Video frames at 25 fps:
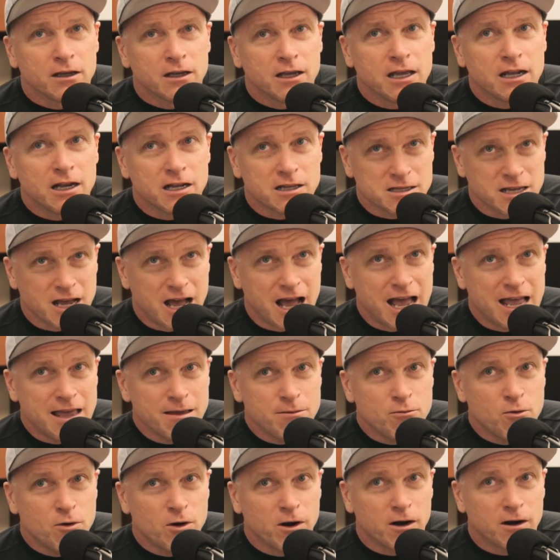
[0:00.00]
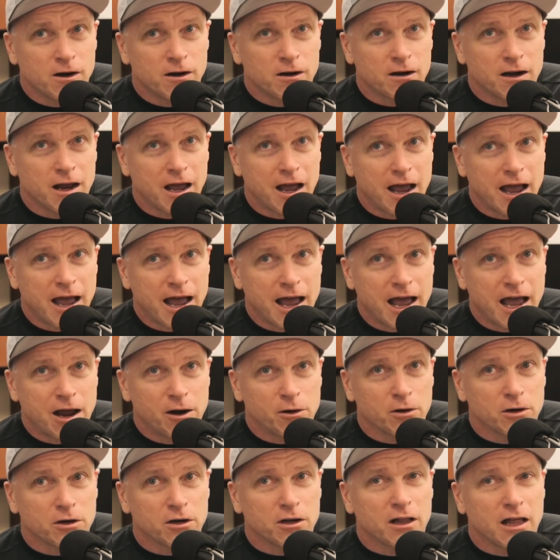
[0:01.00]
in a time where
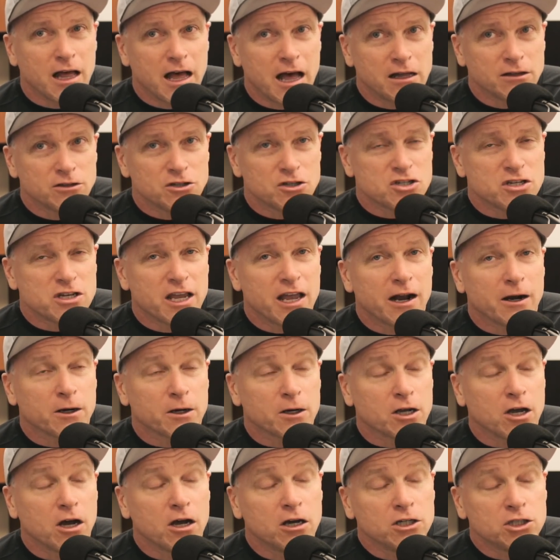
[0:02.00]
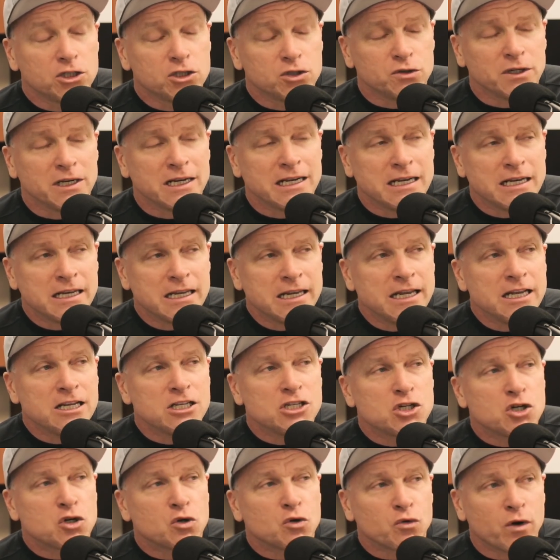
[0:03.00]
our I'll just say our country
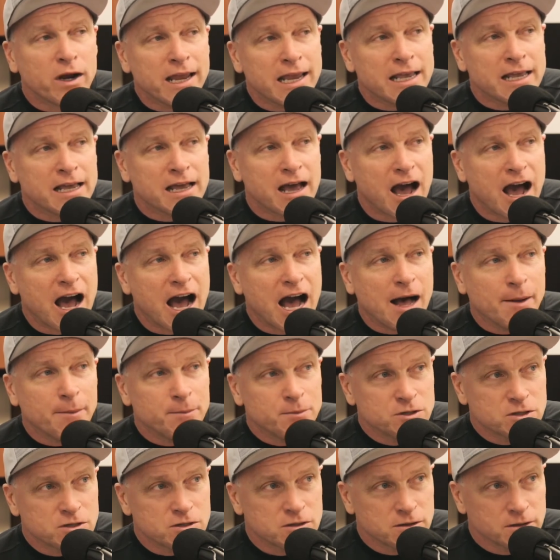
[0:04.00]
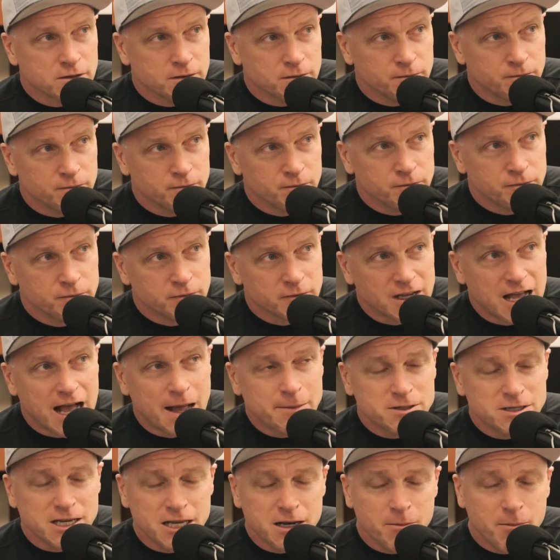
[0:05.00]
needs great cops. Mm-hmm.
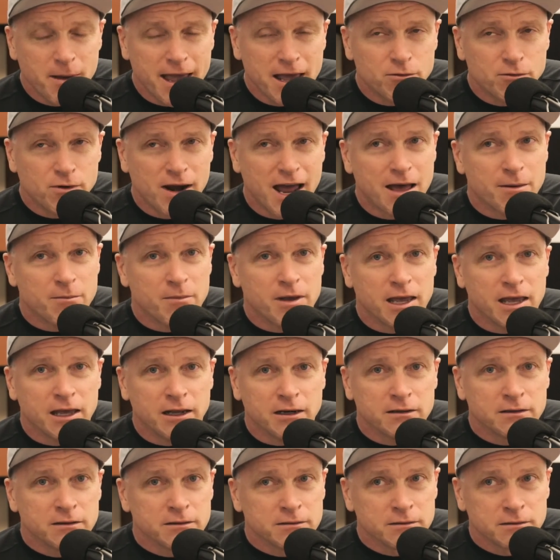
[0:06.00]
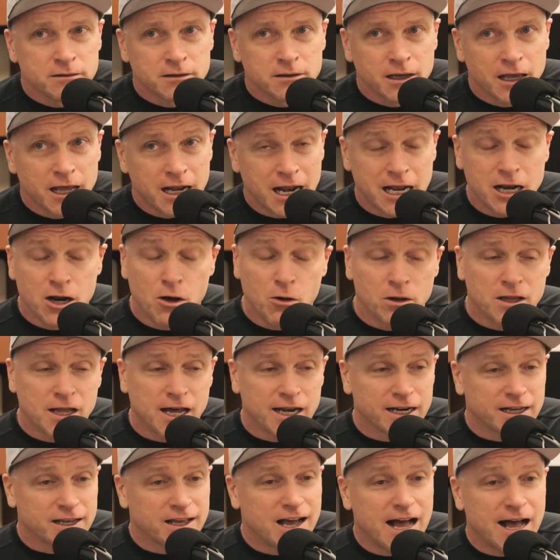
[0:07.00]
Cops get a bad rap, man. And I know a
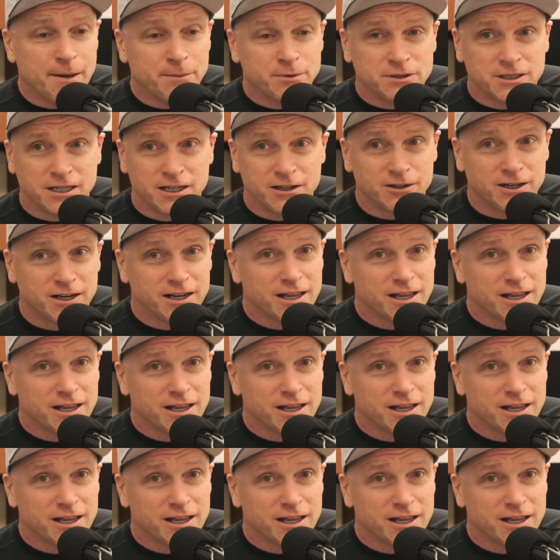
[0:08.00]
lot of cops, and